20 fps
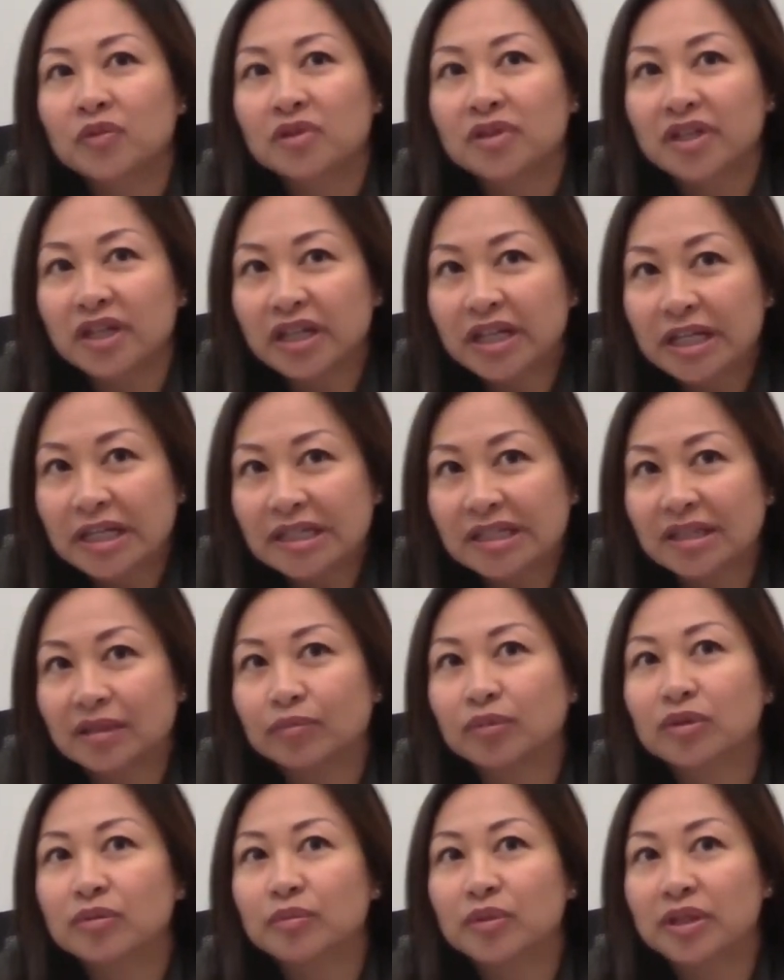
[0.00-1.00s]
Taking
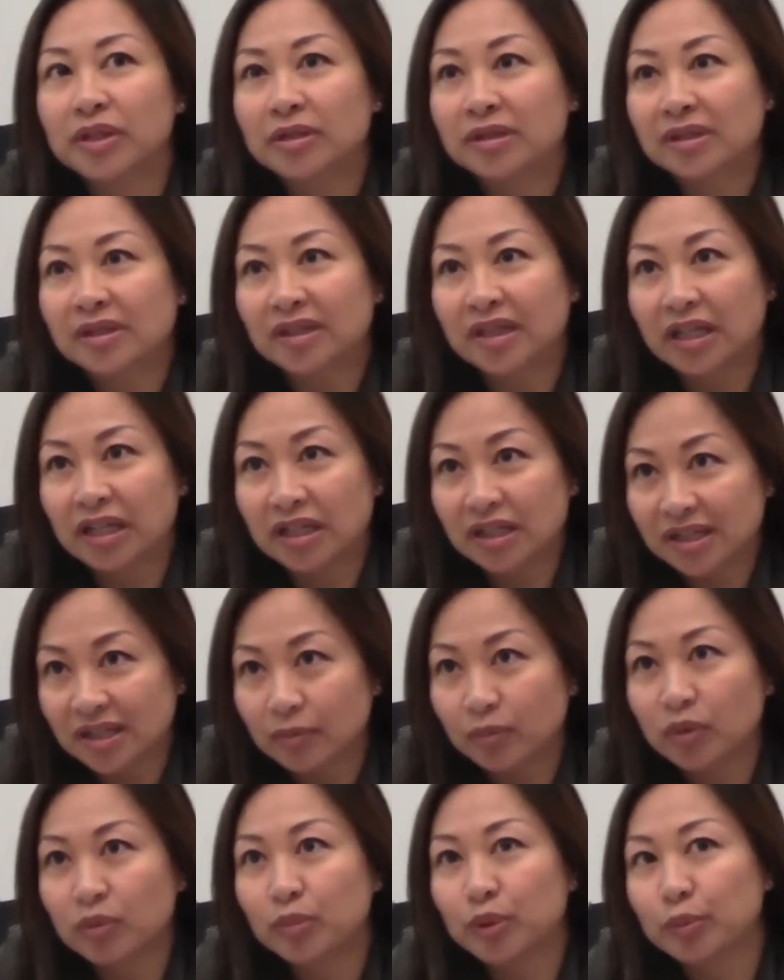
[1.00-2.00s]
supplements in a
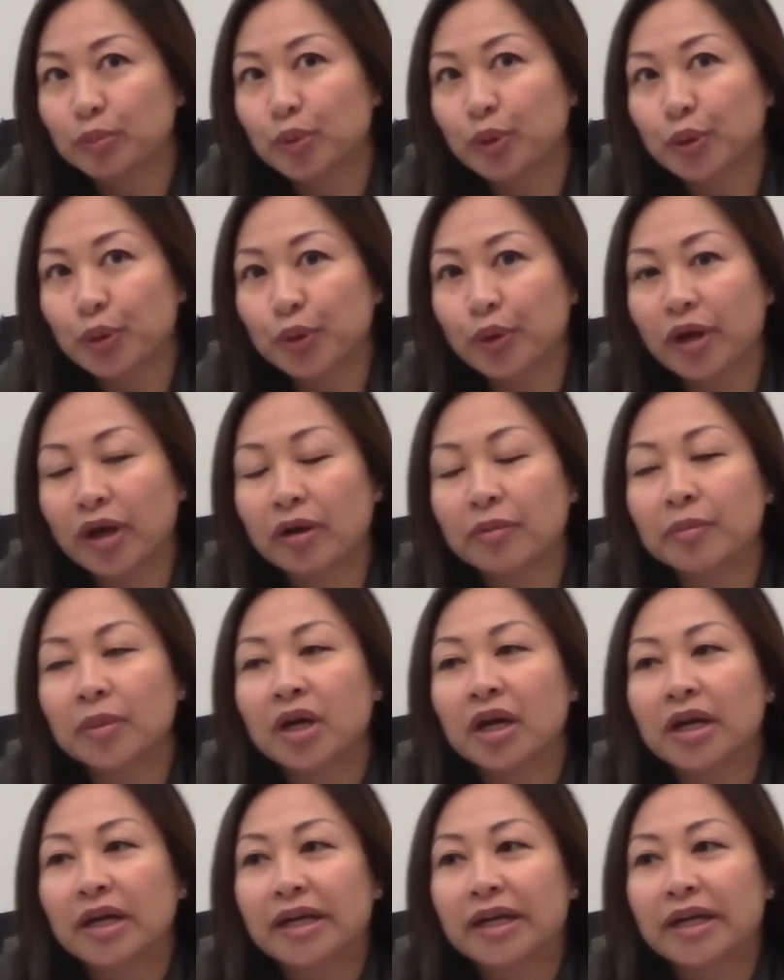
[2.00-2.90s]
supplement program